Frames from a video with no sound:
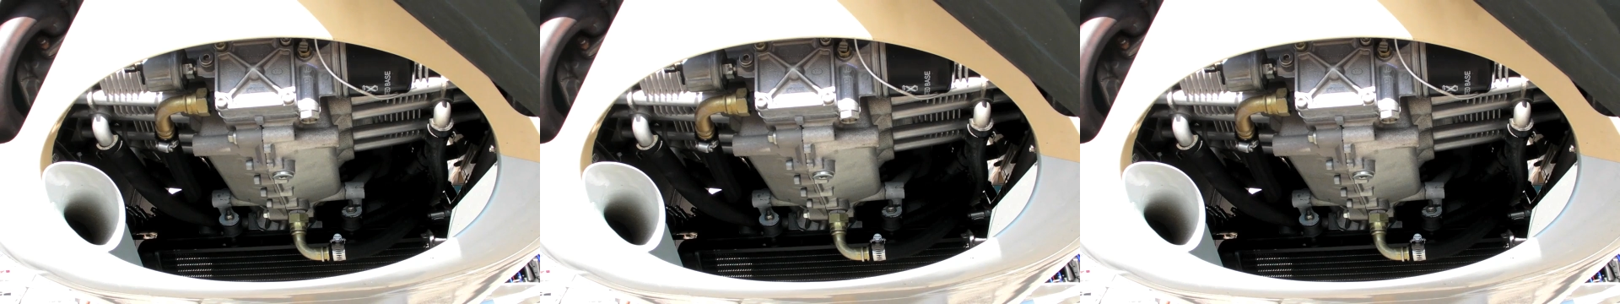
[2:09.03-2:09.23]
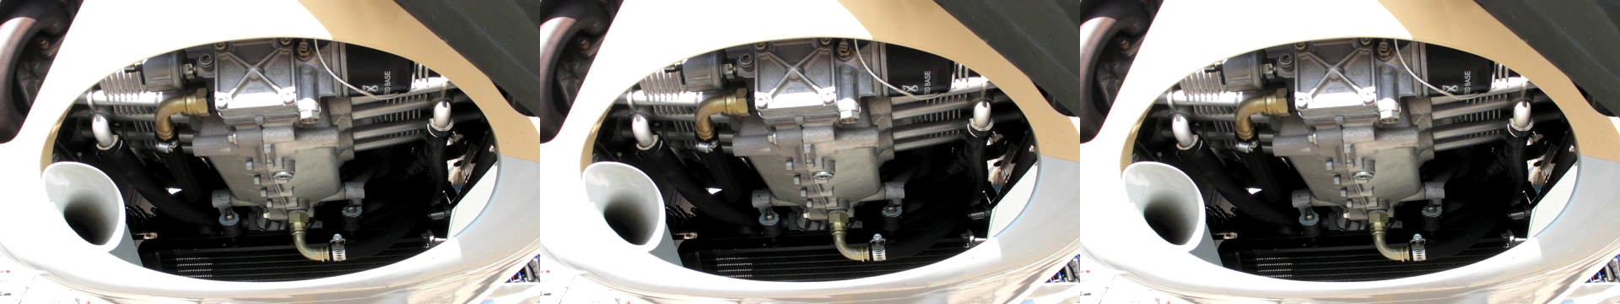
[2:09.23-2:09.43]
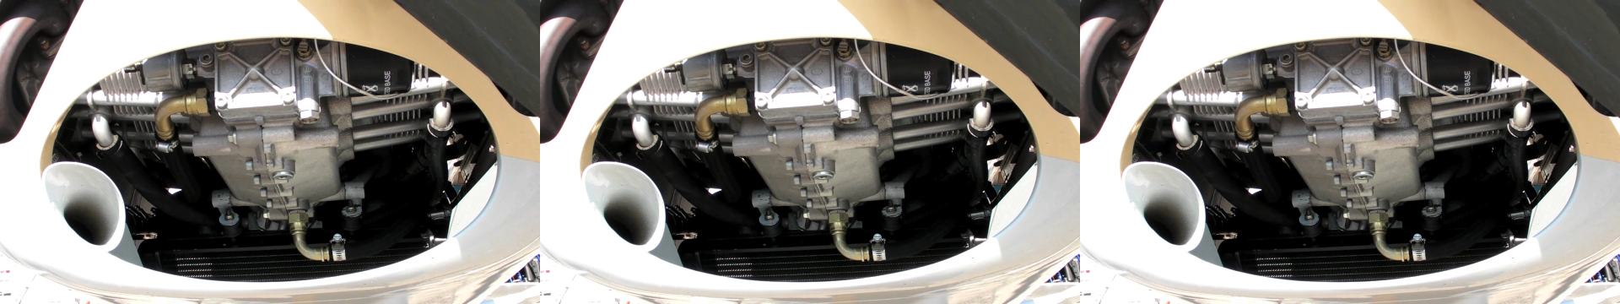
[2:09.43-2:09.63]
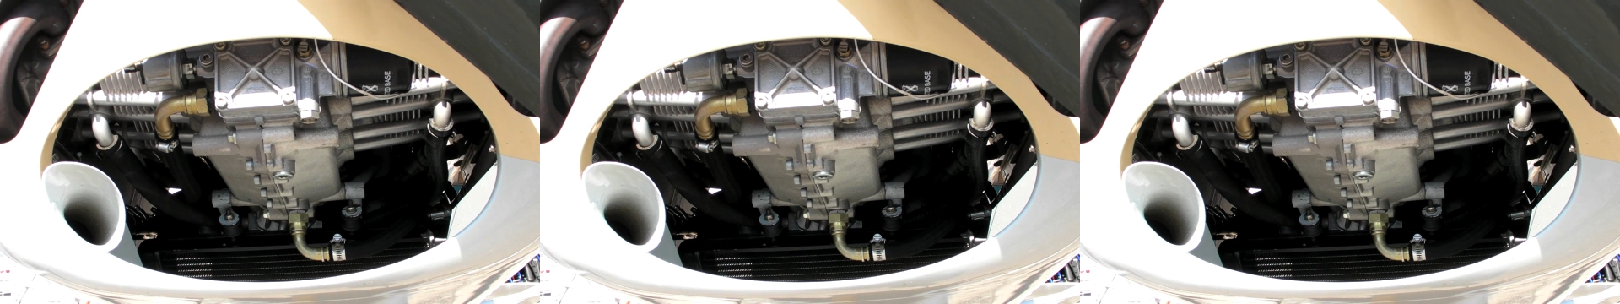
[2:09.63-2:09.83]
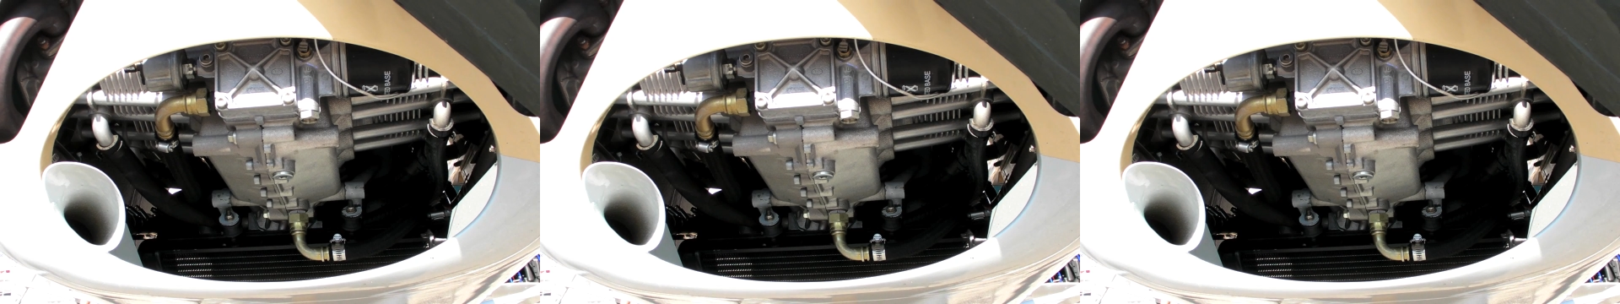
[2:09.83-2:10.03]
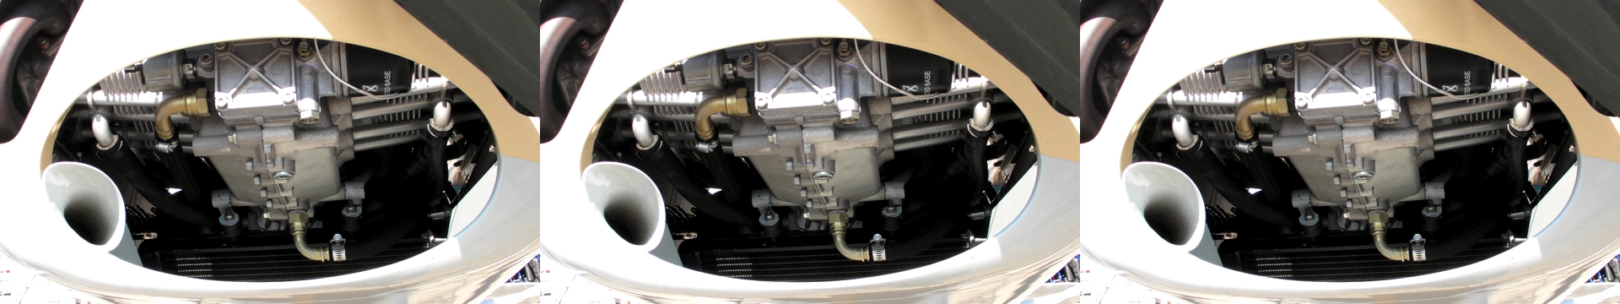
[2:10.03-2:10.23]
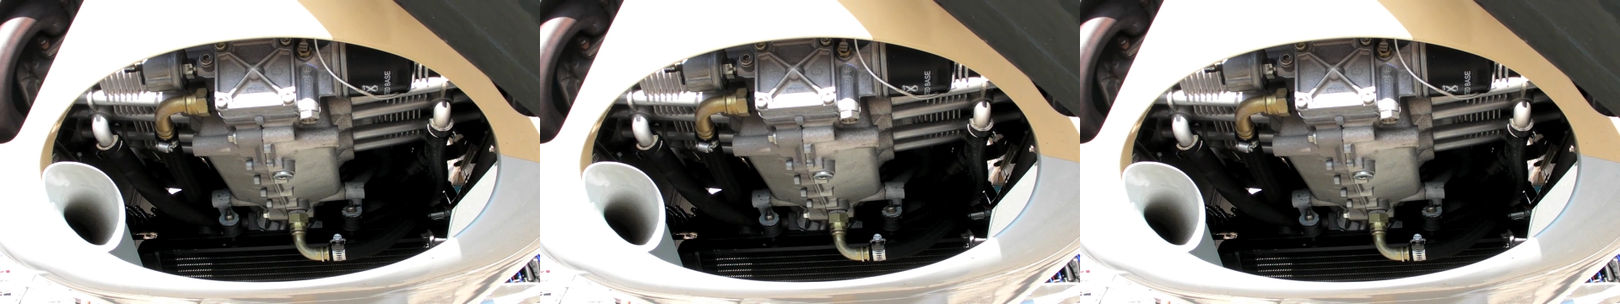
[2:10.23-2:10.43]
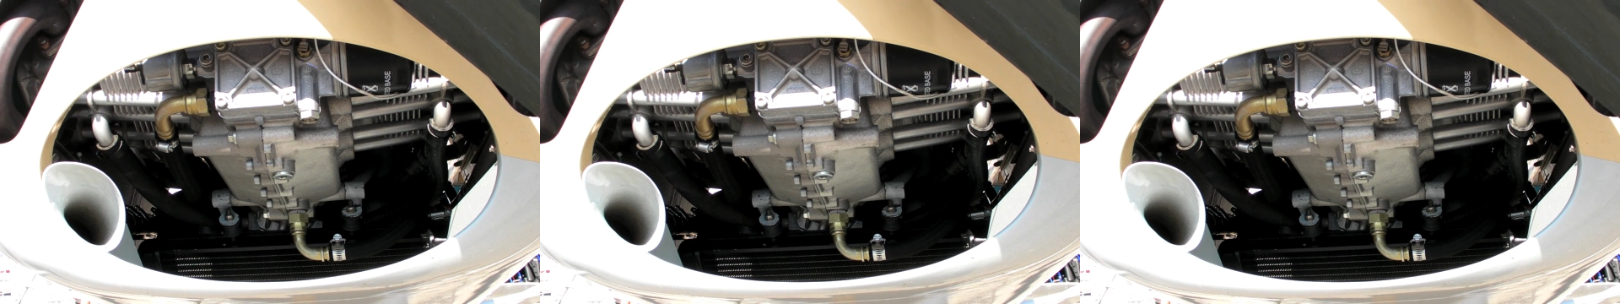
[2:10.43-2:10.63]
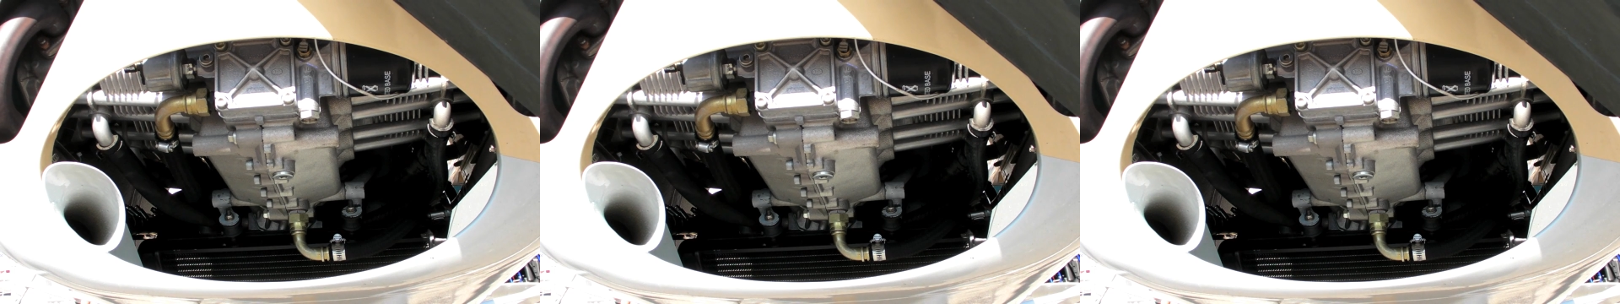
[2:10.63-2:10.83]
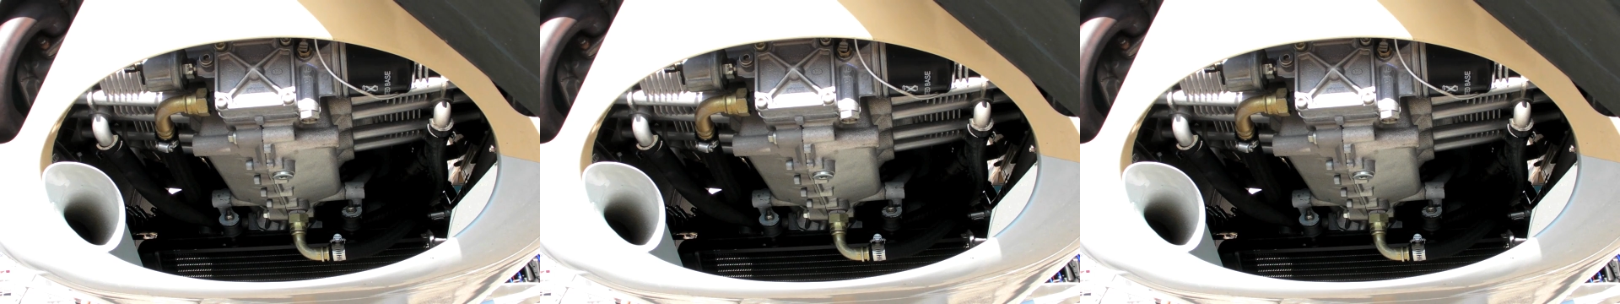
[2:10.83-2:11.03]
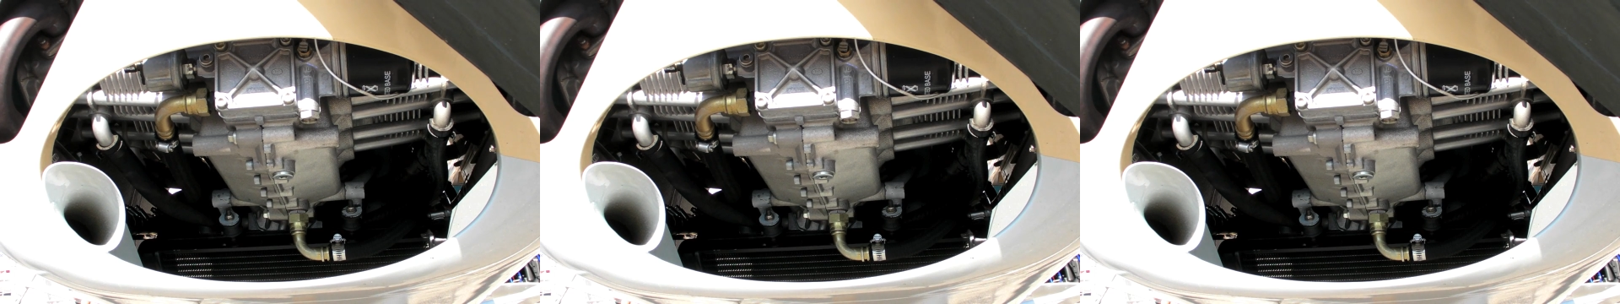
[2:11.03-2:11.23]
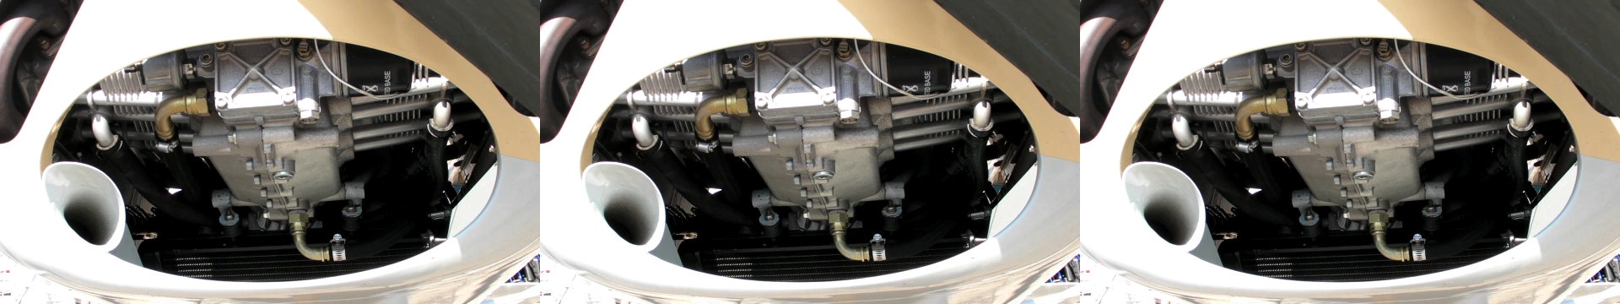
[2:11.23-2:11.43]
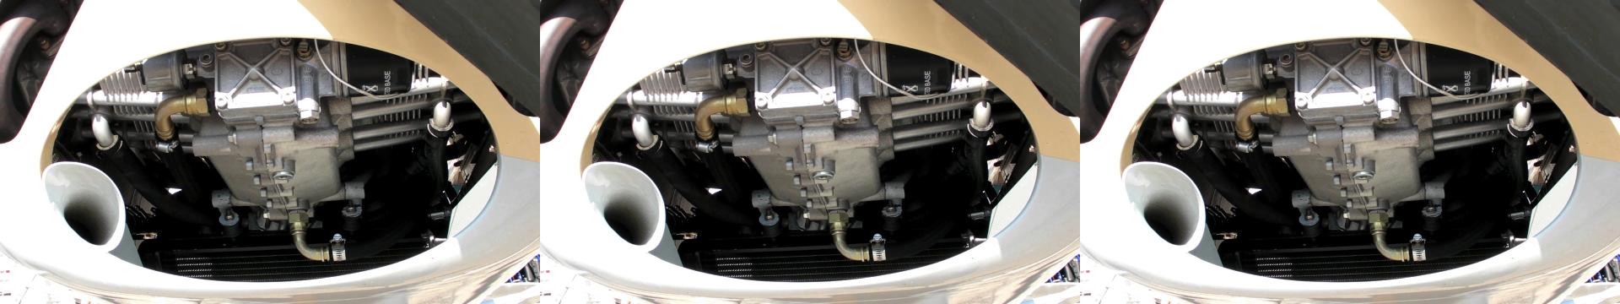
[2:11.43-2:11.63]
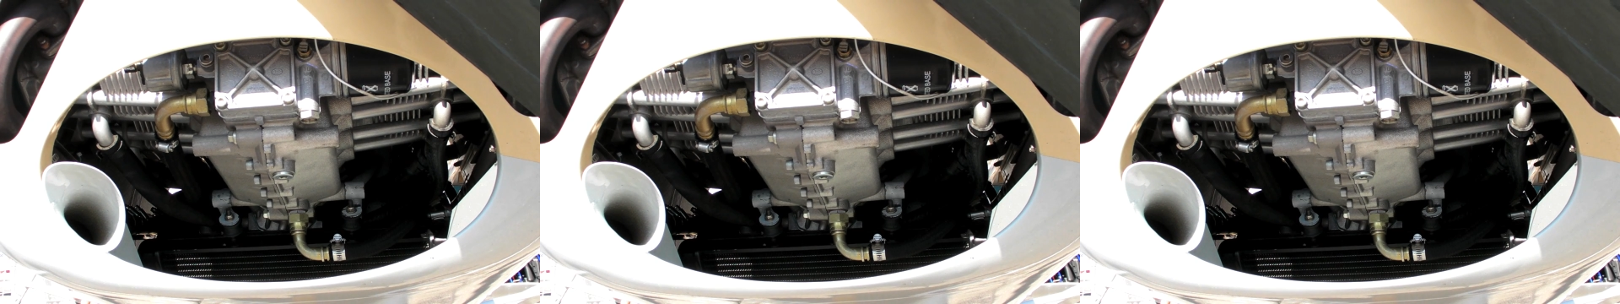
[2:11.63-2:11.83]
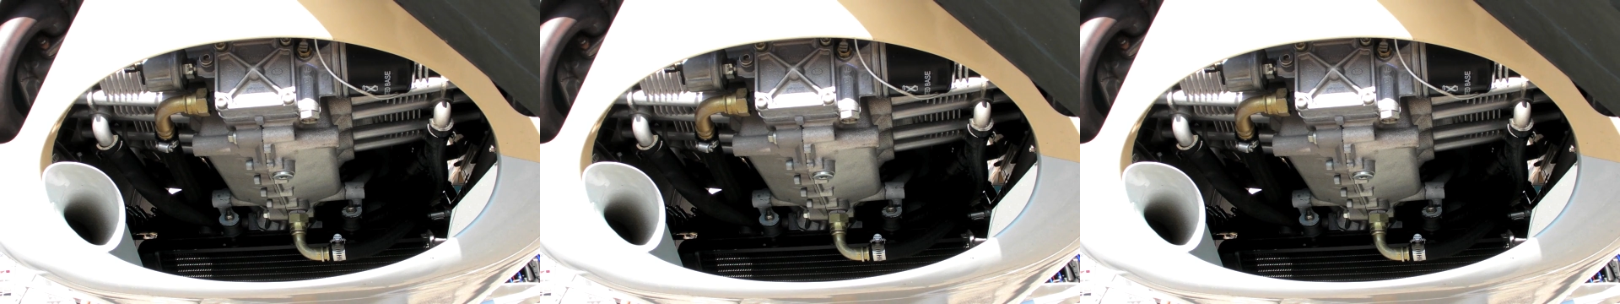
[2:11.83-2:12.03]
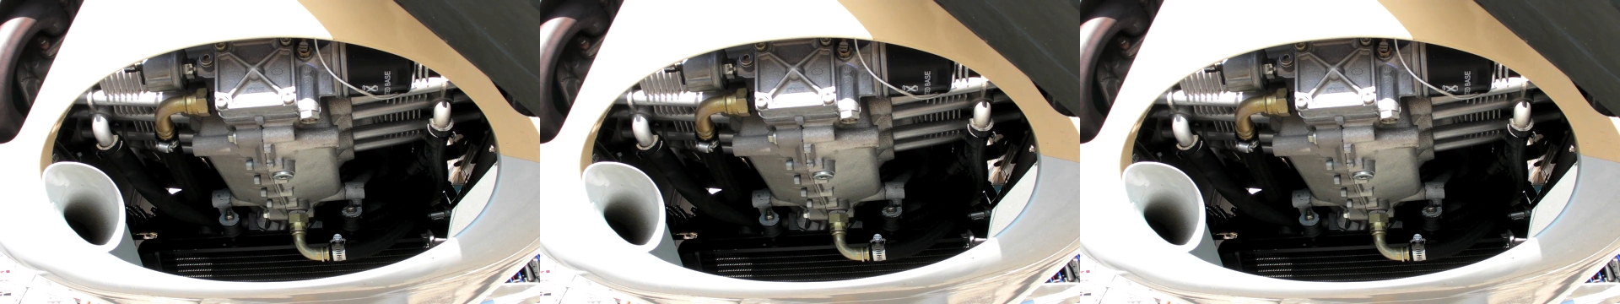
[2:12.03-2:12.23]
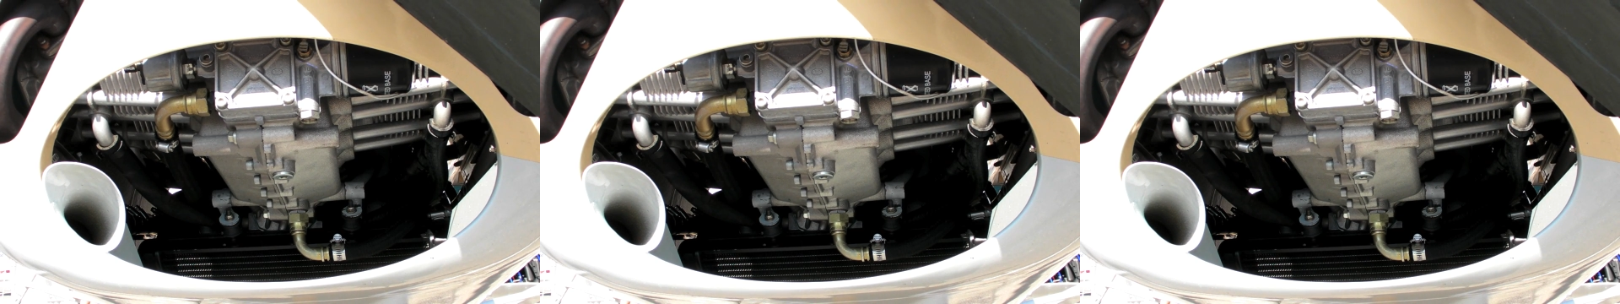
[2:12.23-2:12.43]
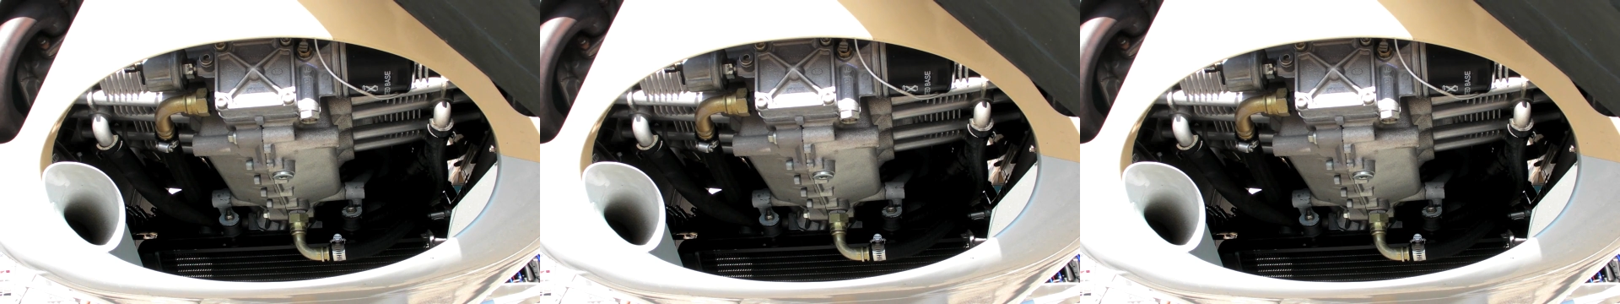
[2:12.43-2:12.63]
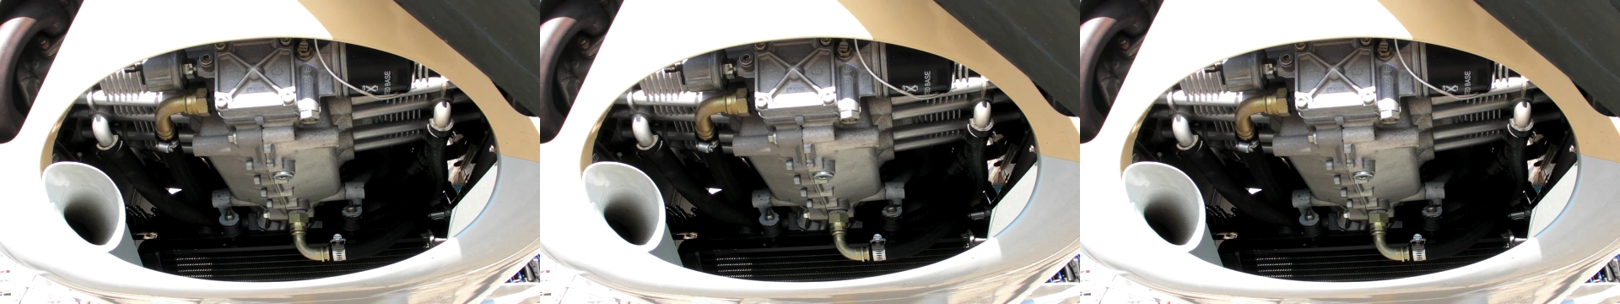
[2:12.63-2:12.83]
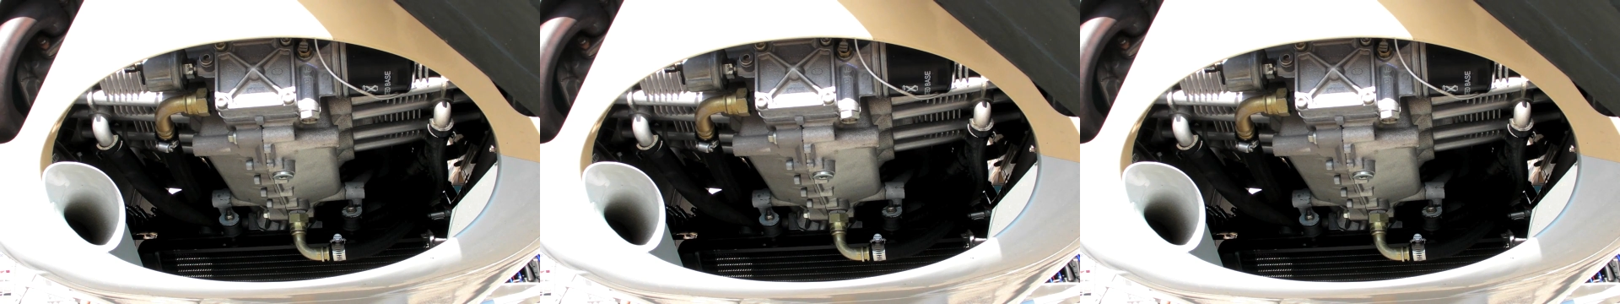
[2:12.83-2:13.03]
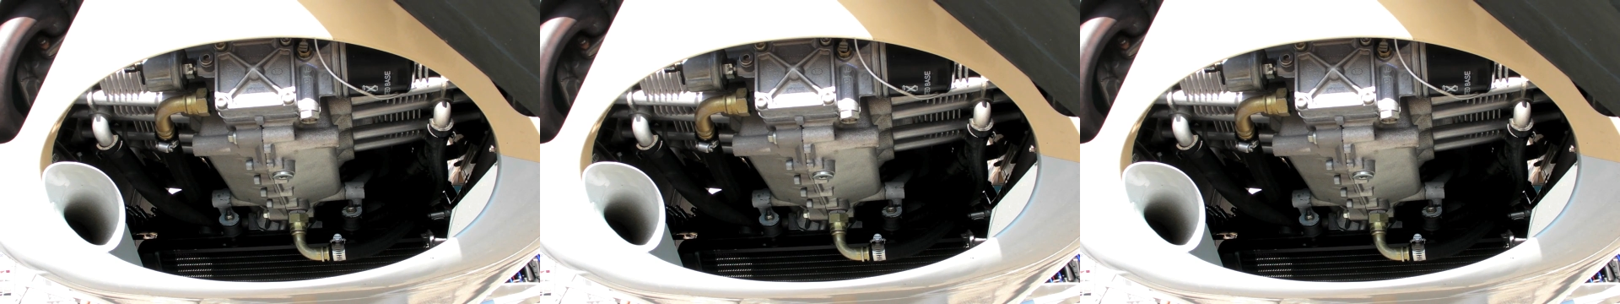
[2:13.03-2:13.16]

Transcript: [unreadable: no face in view]